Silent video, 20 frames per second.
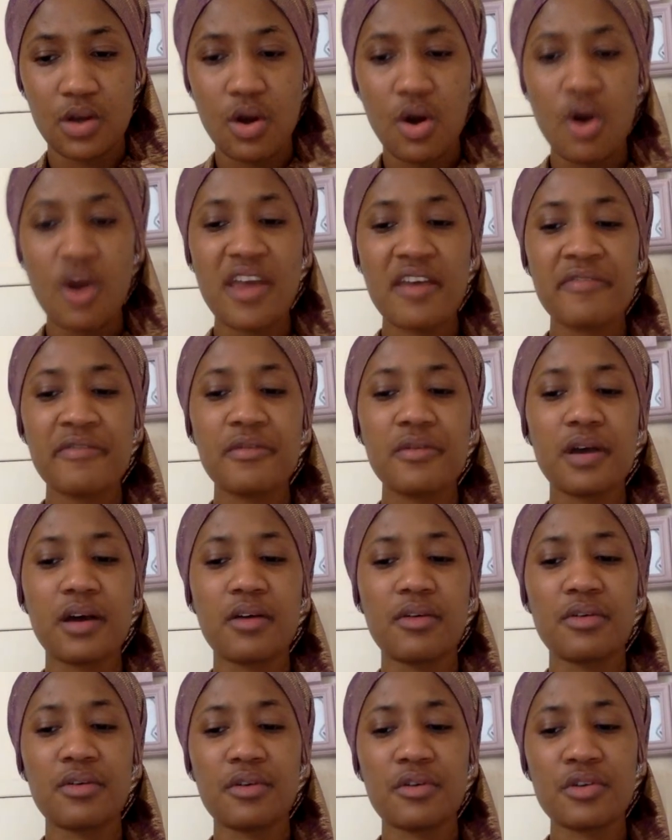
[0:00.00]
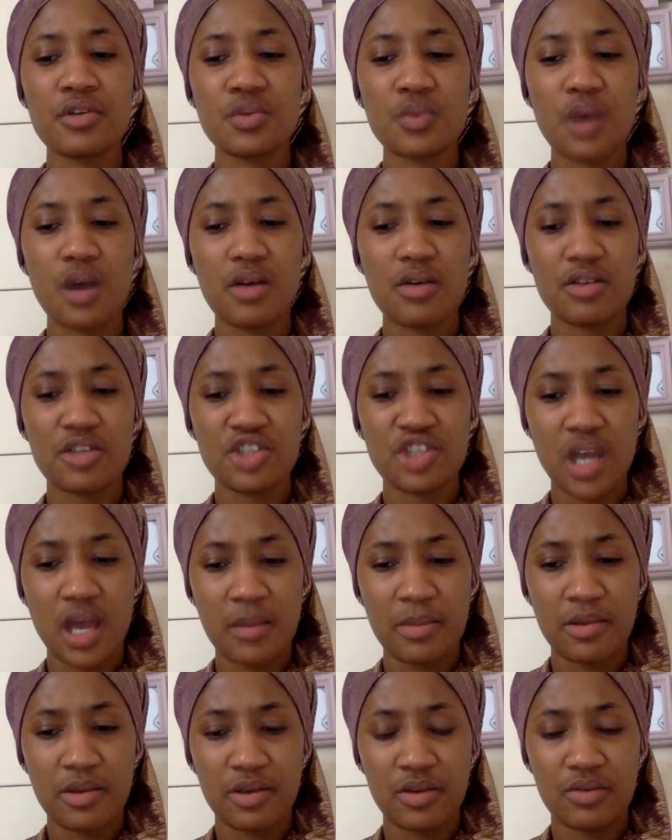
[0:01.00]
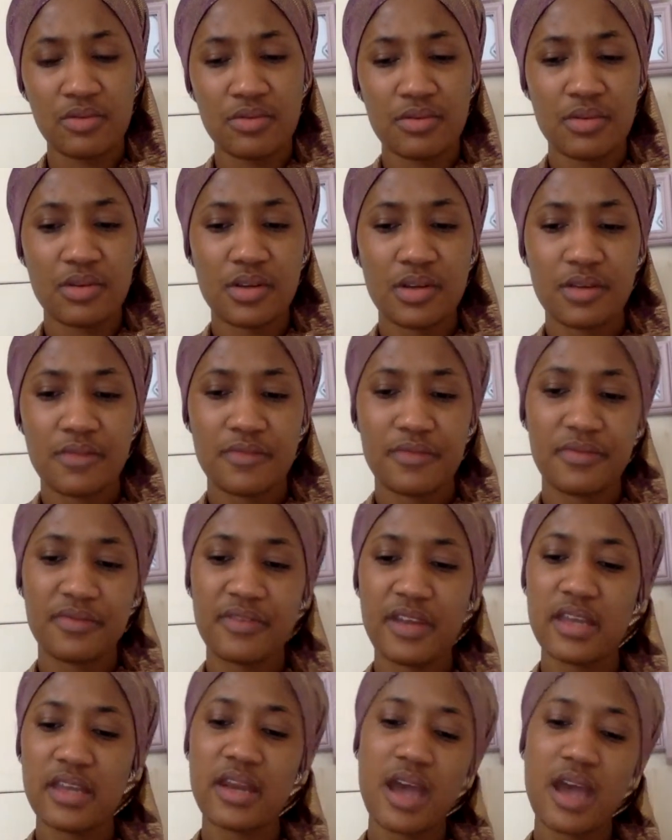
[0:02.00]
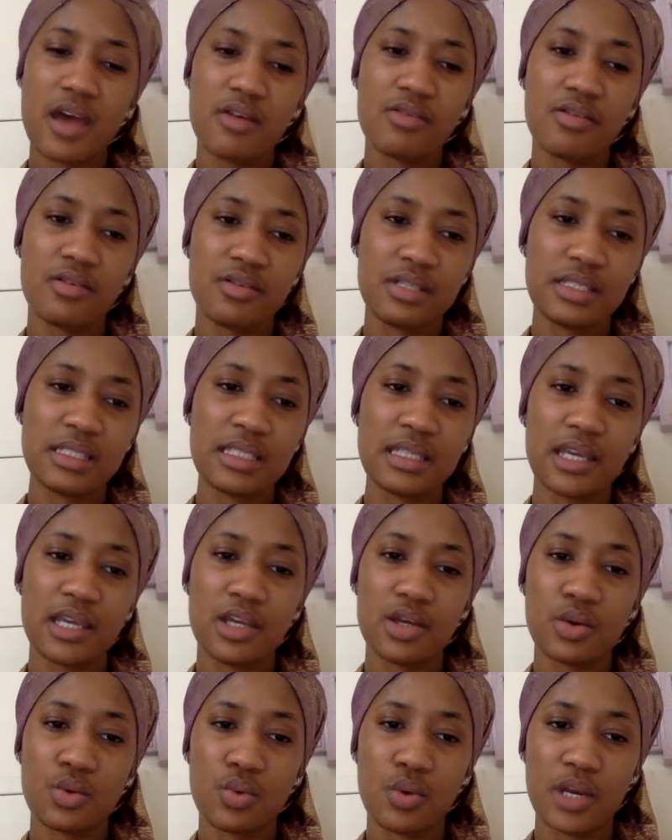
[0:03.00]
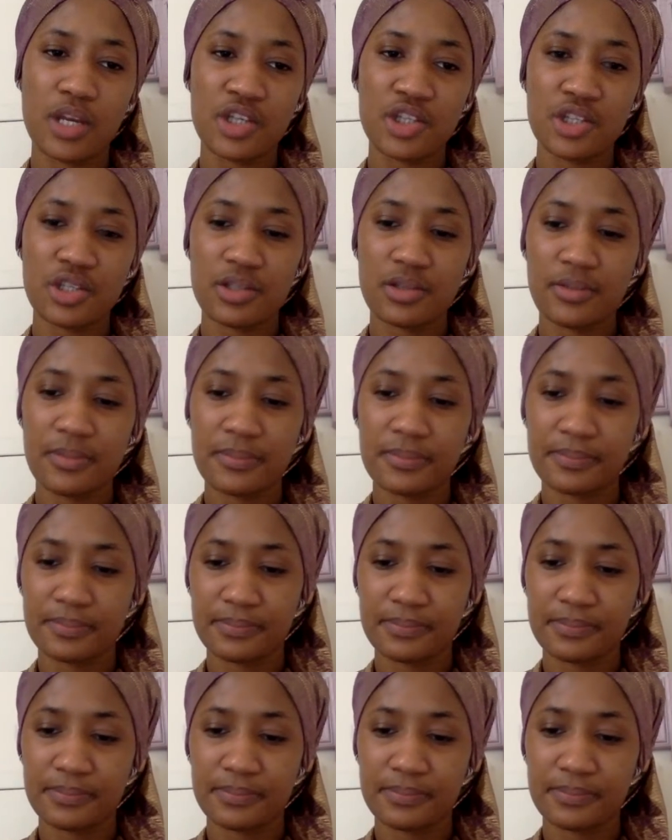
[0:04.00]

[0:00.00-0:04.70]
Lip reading: Or if you are a nurse, what other job can you? Peter, I don't understand your question.